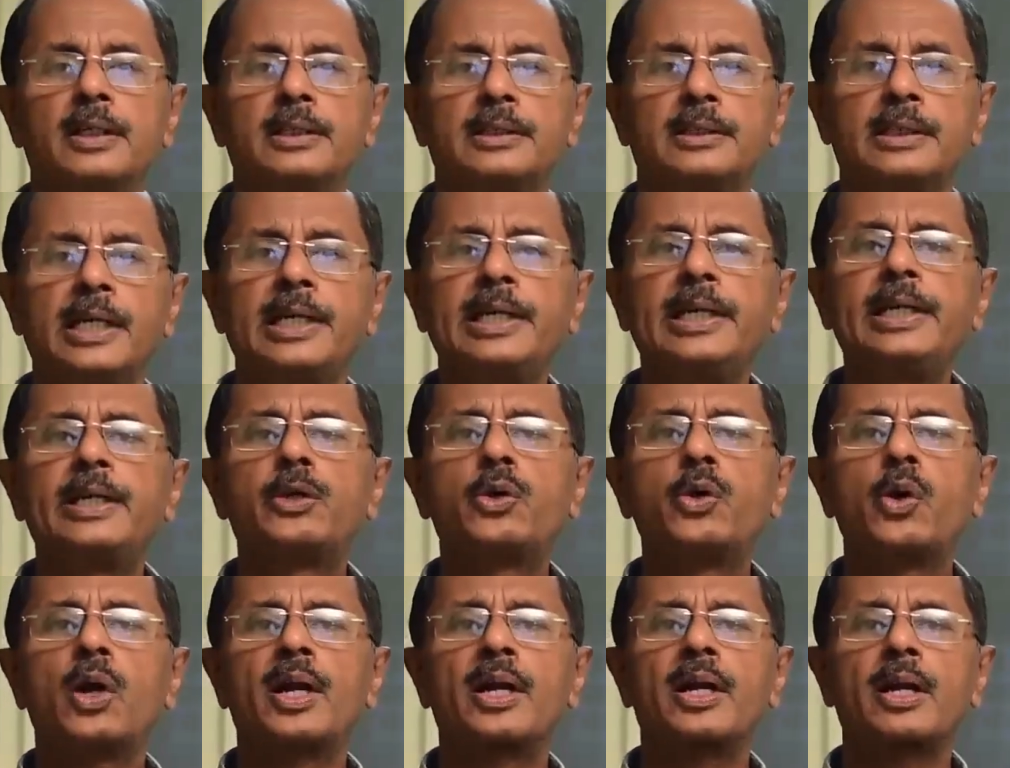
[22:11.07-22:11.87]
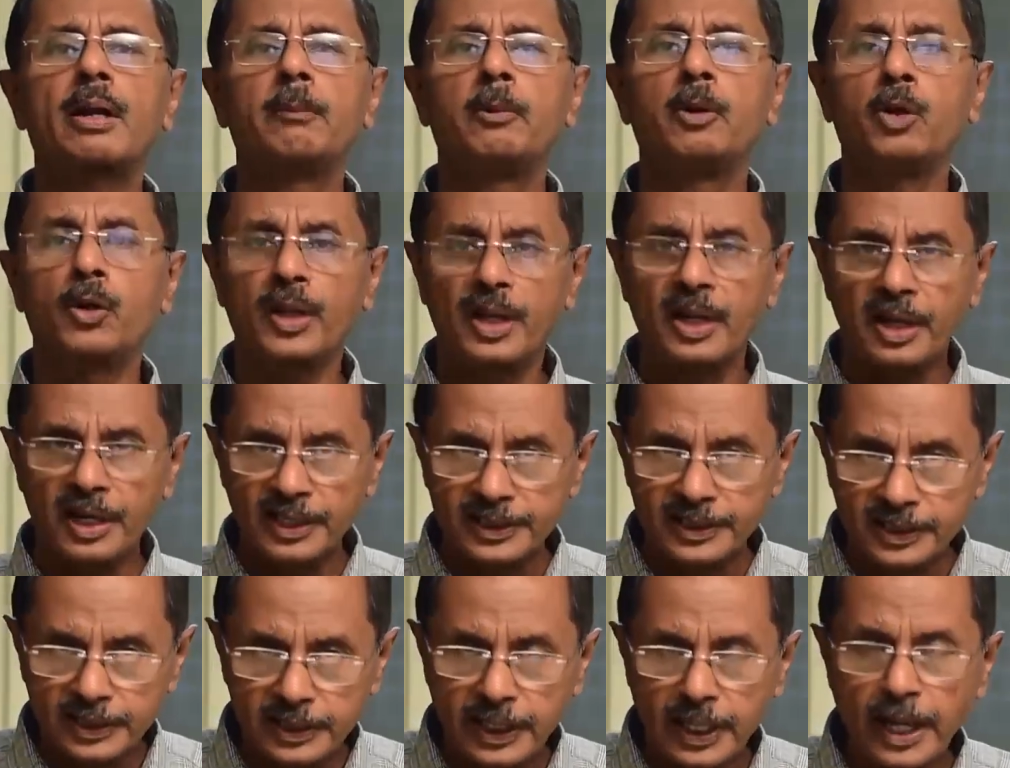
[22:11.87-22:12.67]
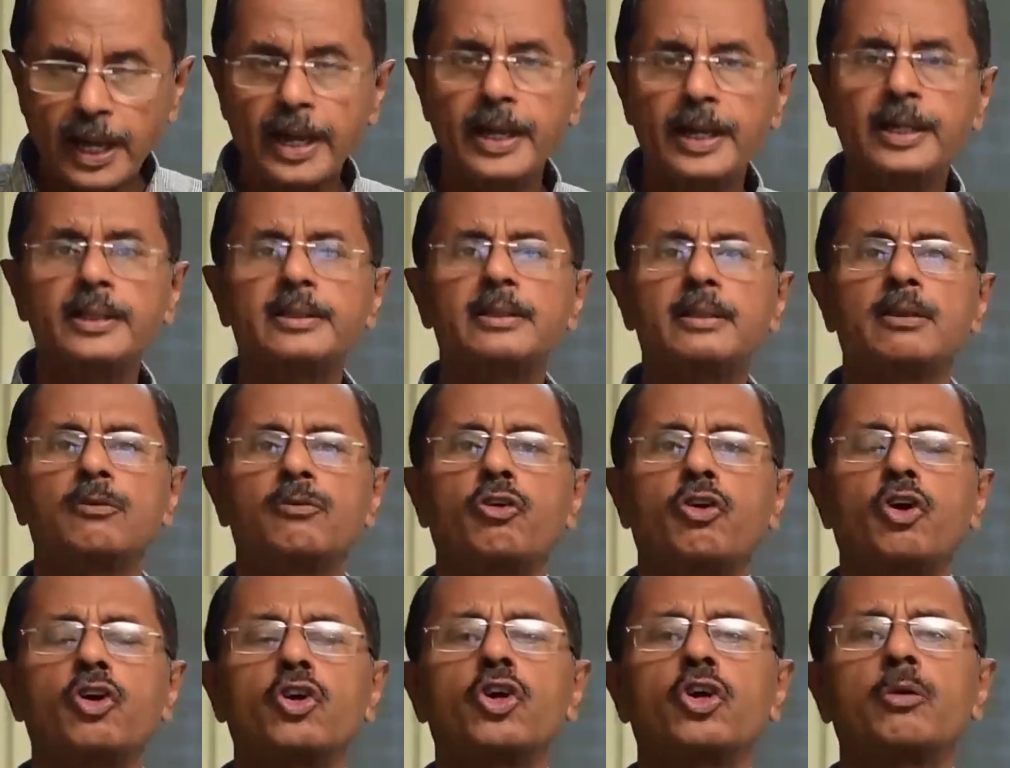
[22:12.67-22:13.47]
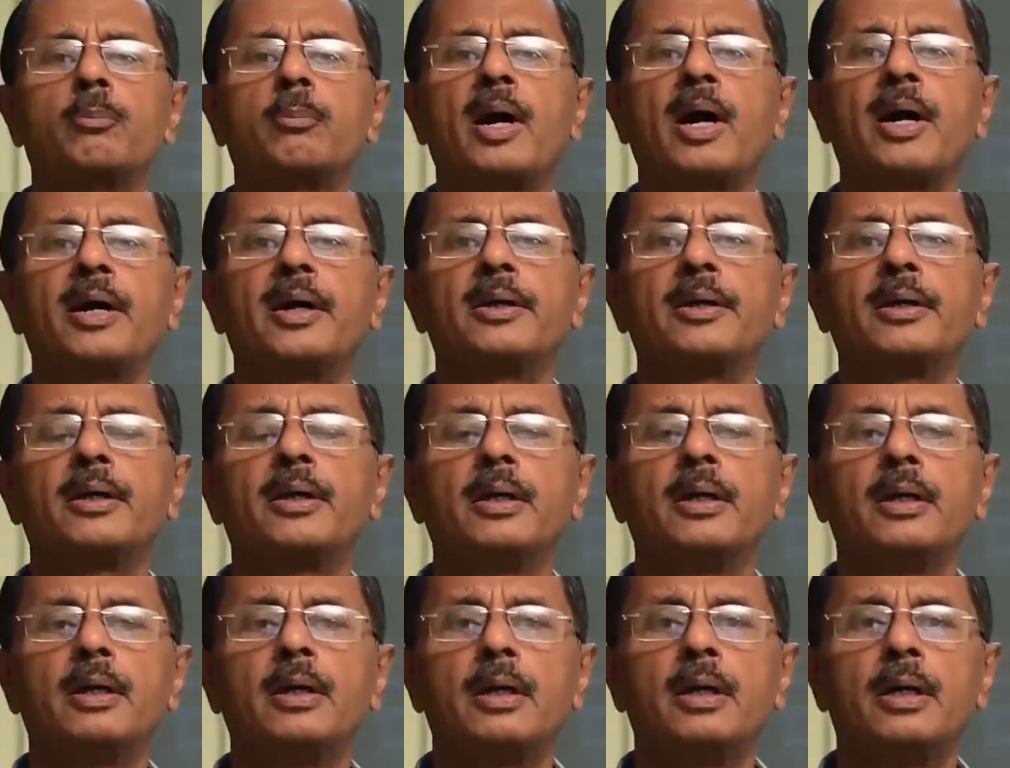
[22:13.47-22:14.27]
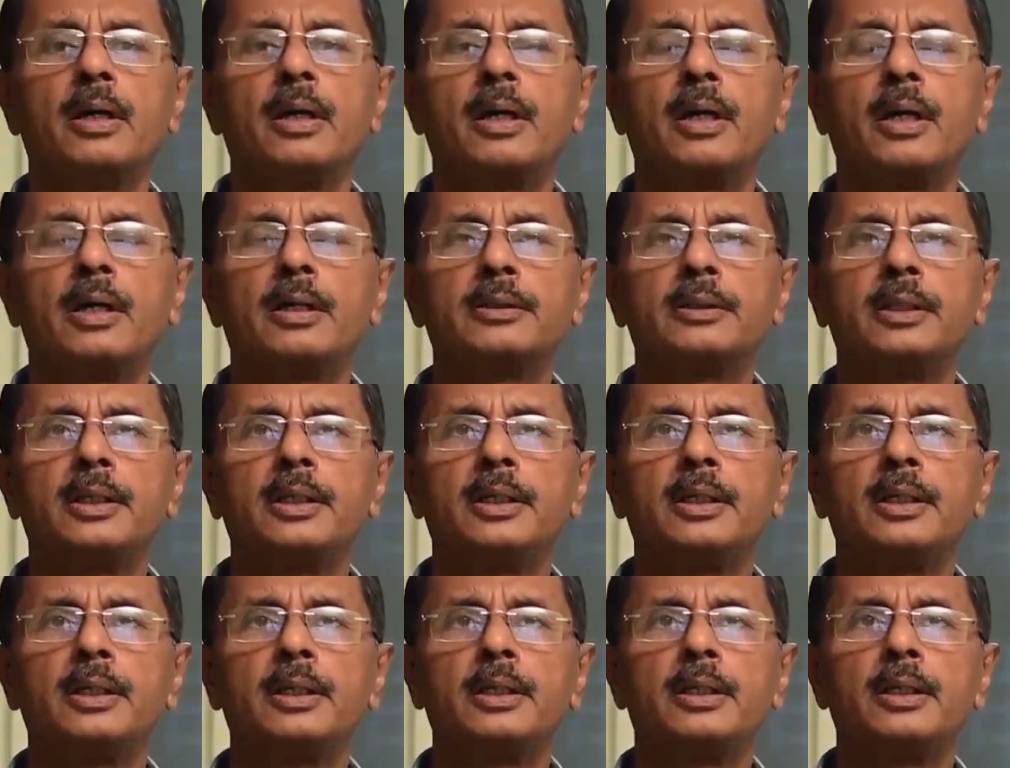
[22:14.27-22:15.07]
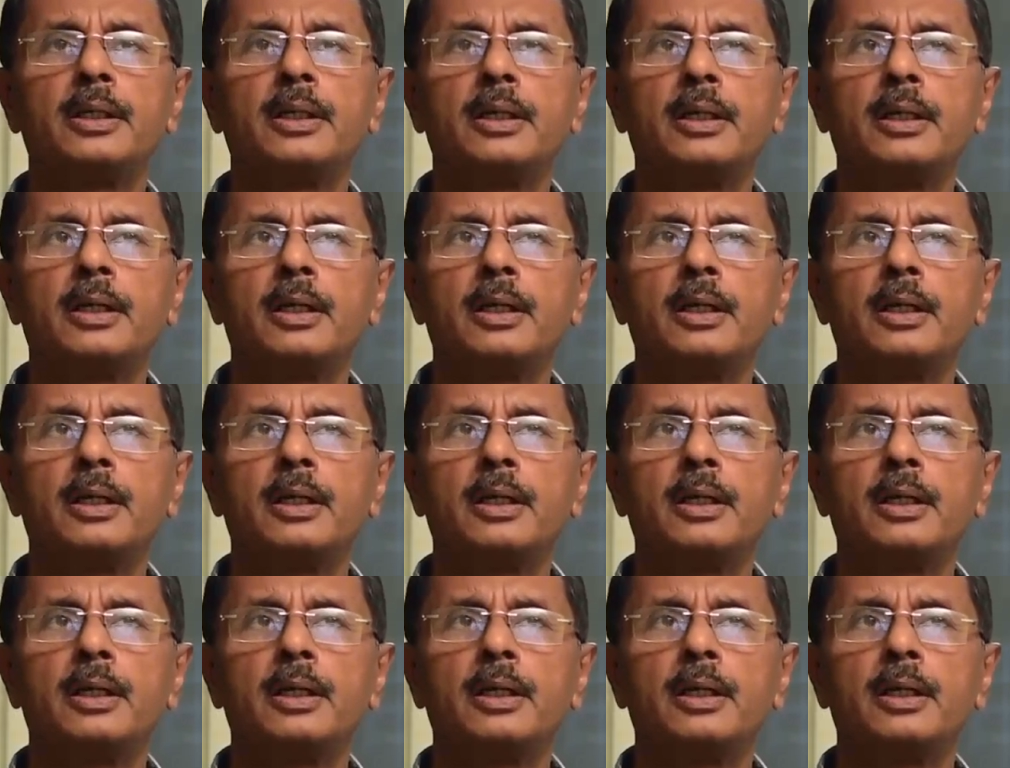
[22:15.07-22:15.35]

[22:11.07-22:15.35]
the Equal Remuneration Act, followed by the